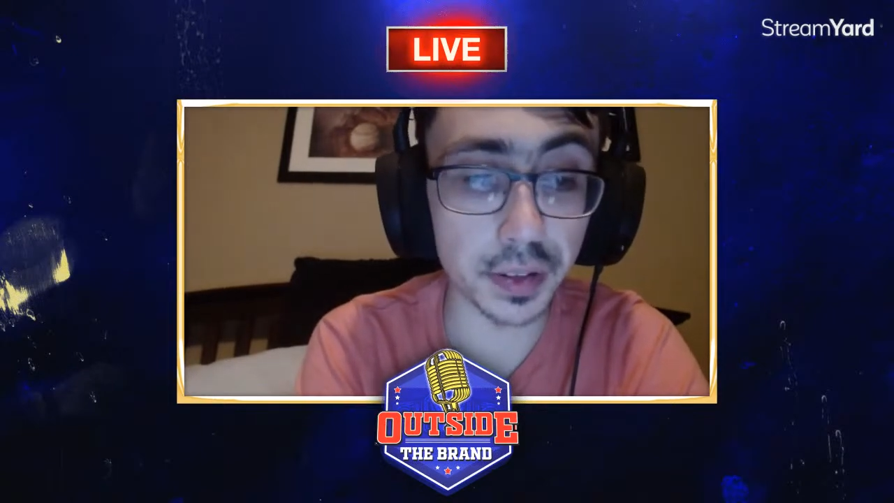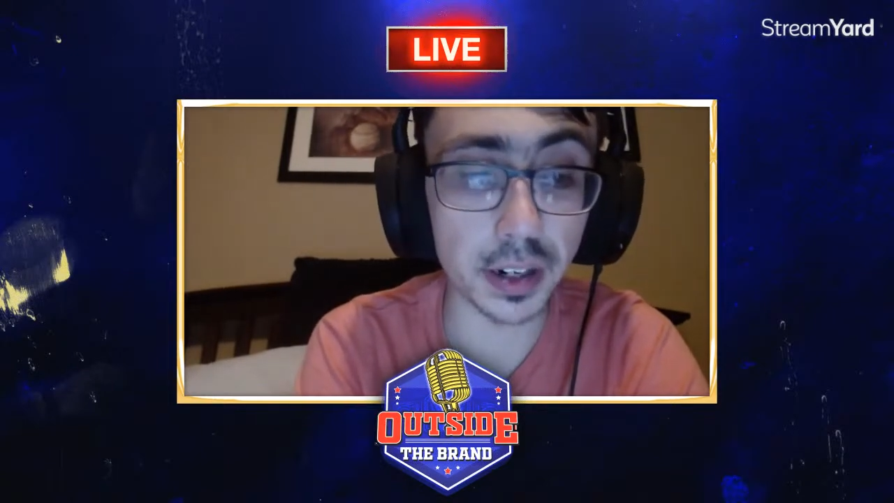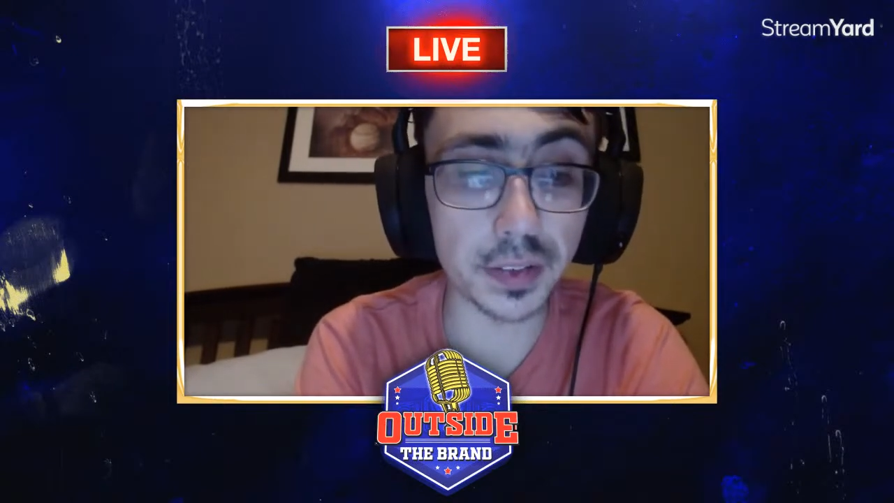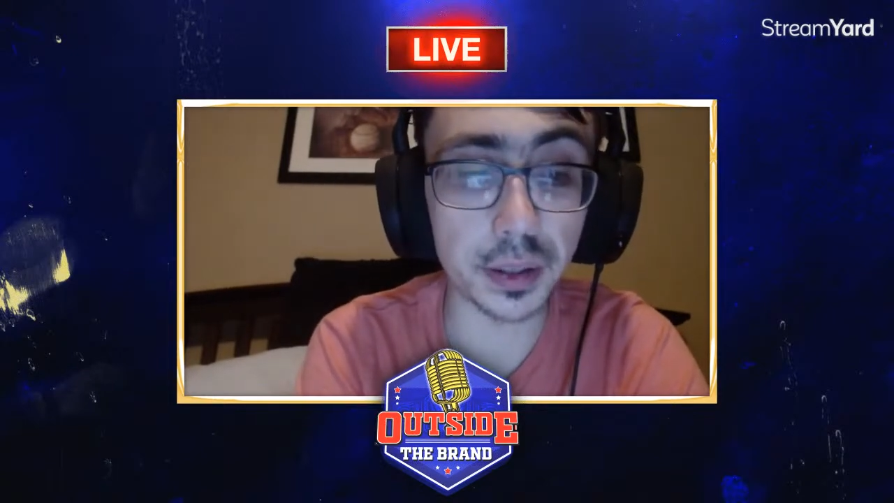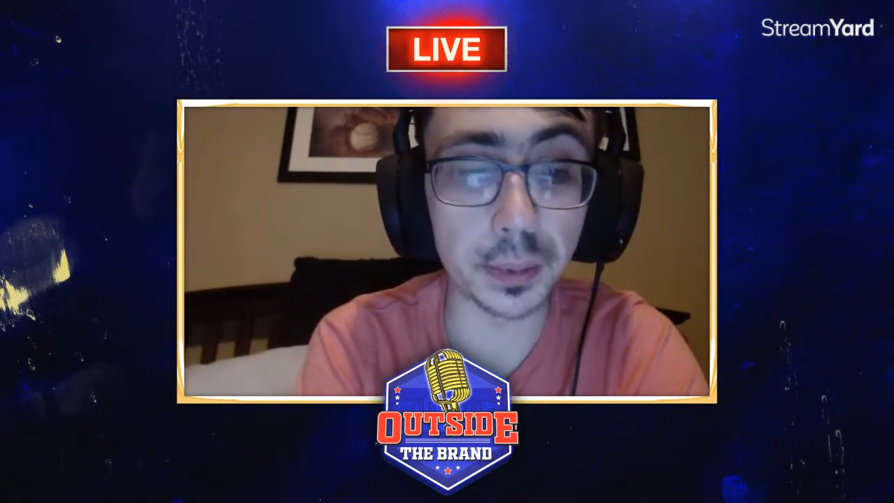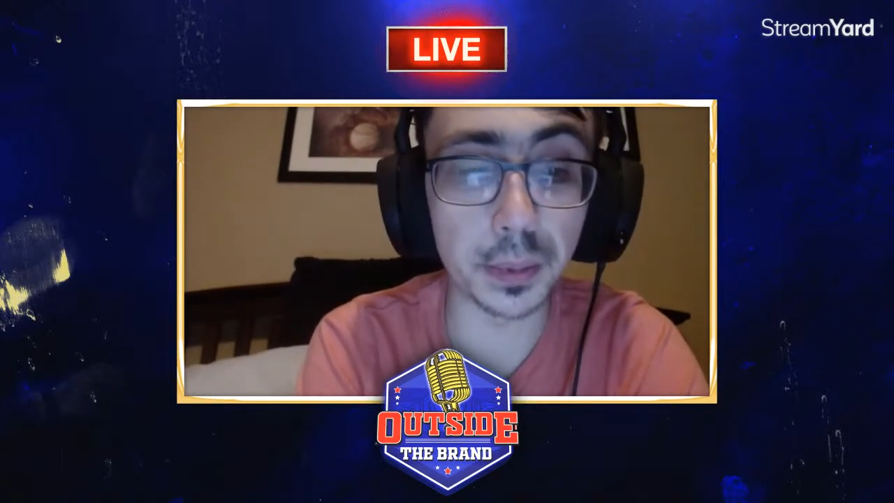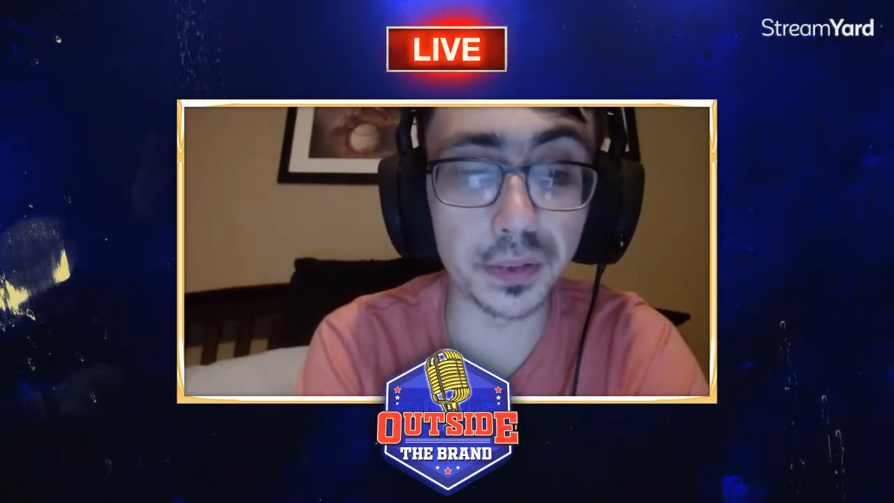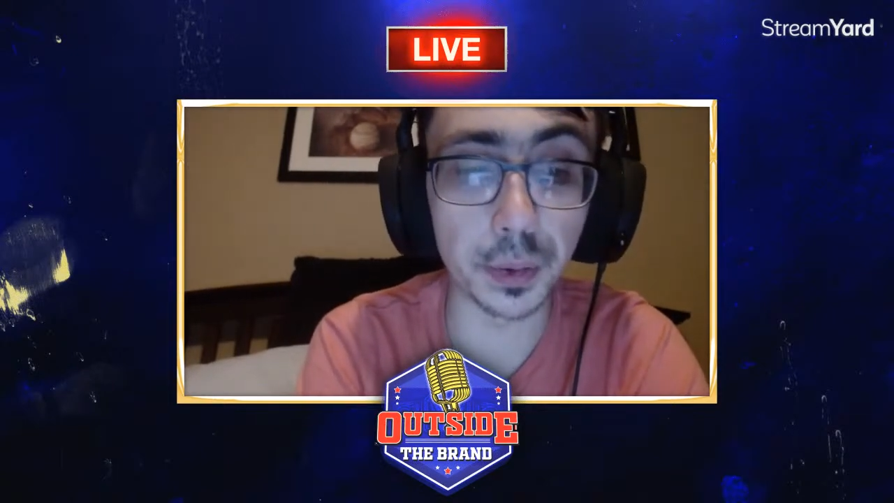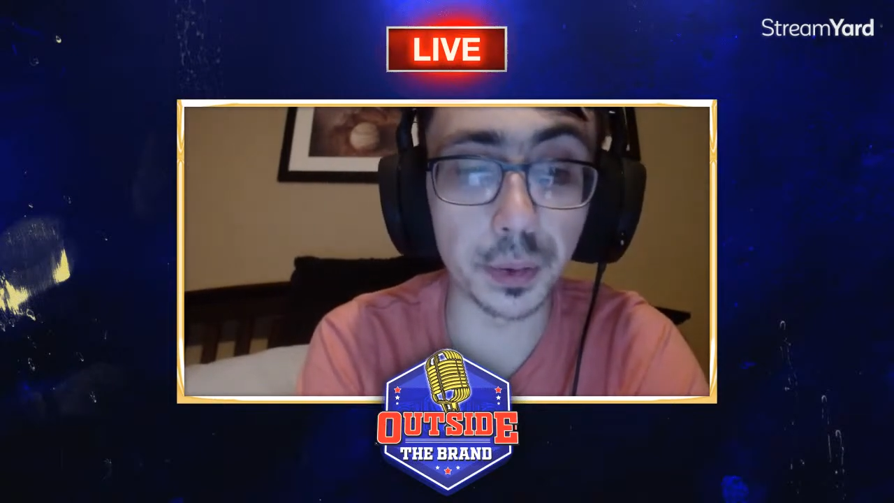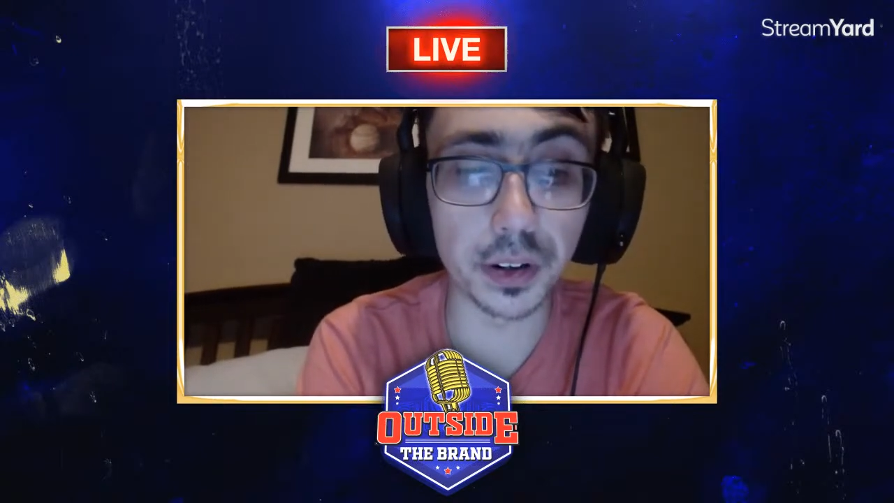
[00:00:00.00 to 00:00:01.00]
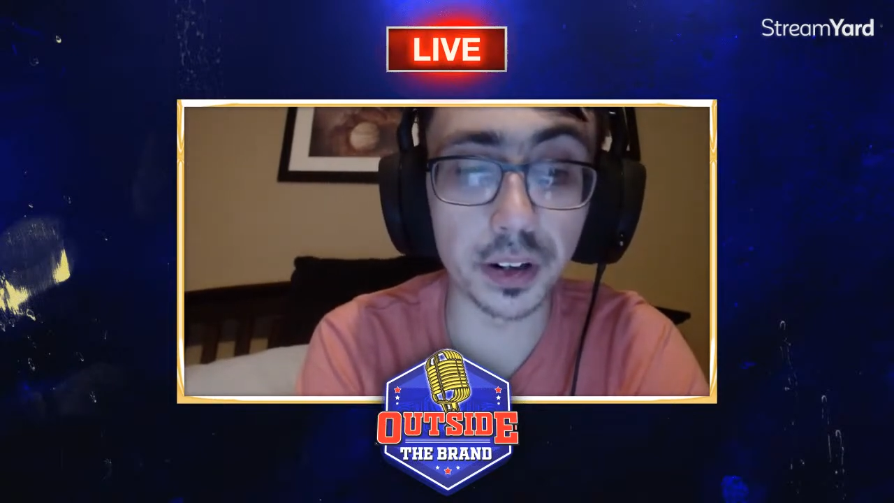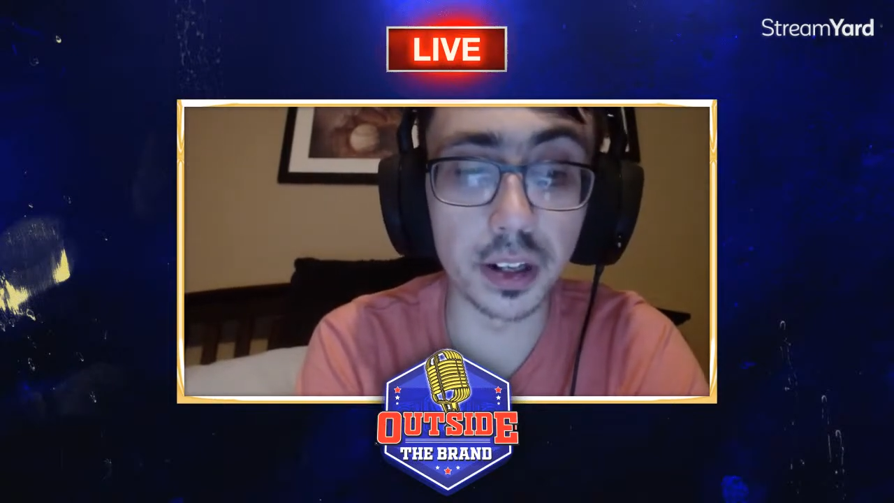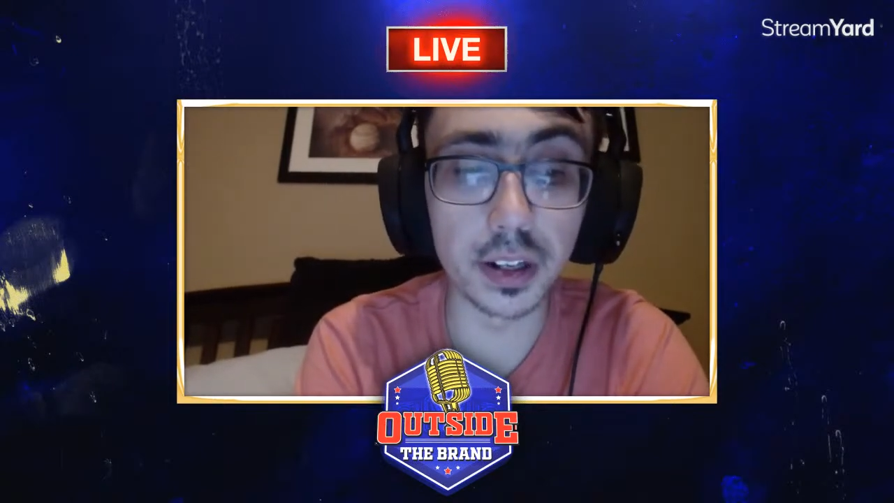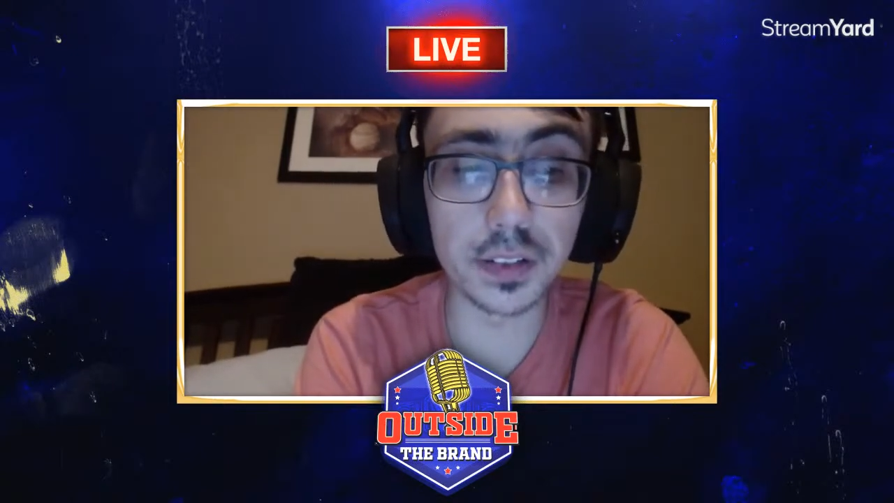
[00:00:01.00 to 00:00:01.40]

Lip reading: in front of him before